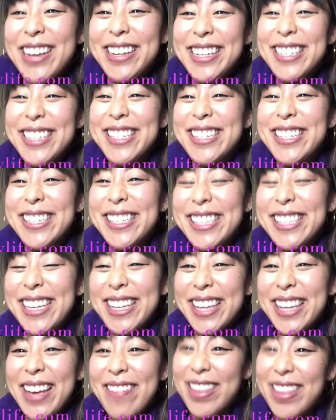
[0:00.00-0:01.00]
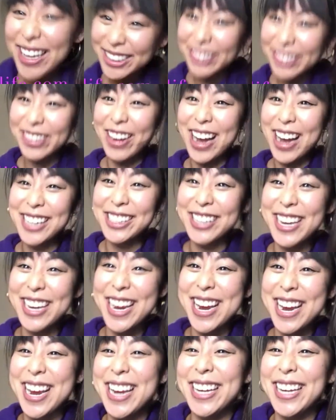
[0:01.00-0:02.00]
Still see them. Thanks for
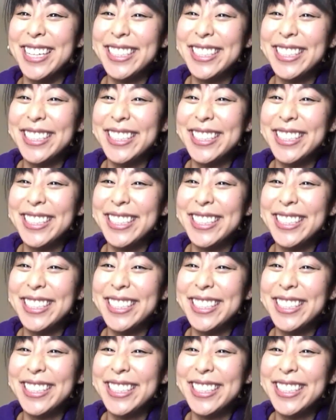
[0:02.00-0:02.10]
watching.